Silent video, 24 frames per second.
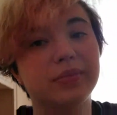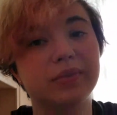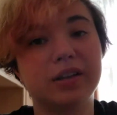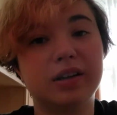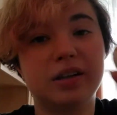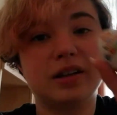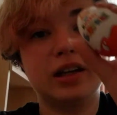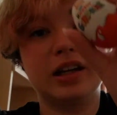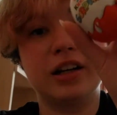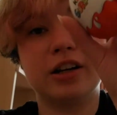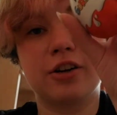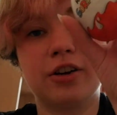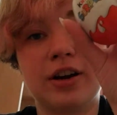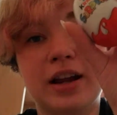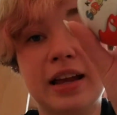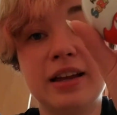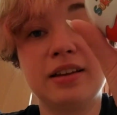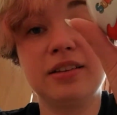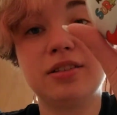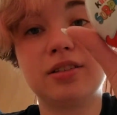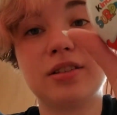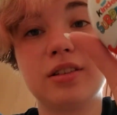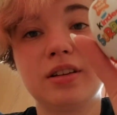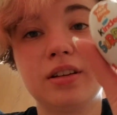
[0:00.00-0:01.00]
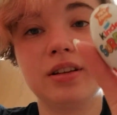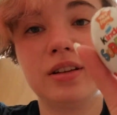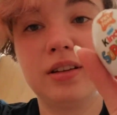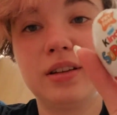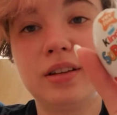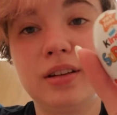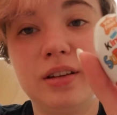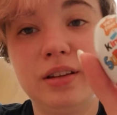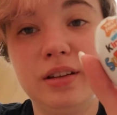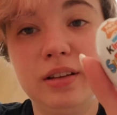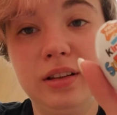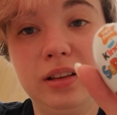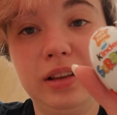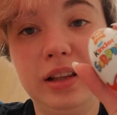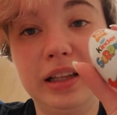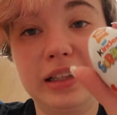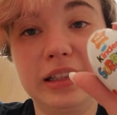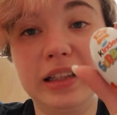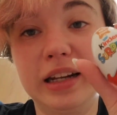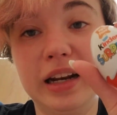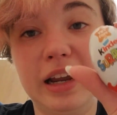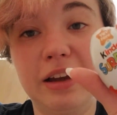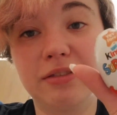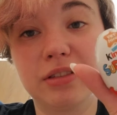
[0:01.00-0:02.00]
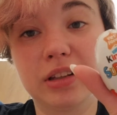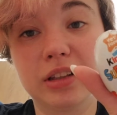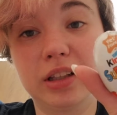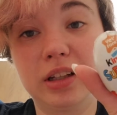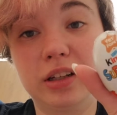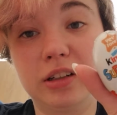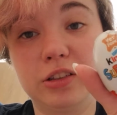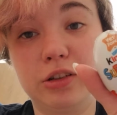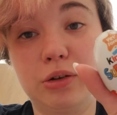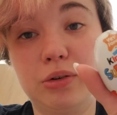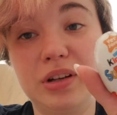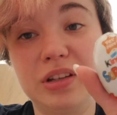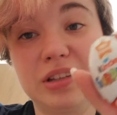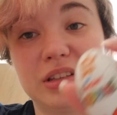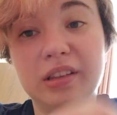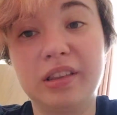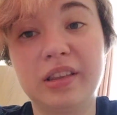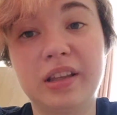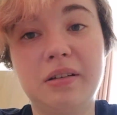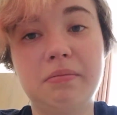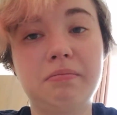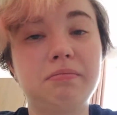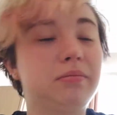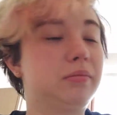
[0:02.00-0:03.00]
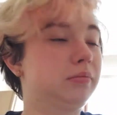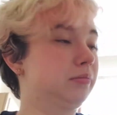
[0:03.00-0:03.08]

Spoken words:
Kinder eggs, like, that have the little toys in them.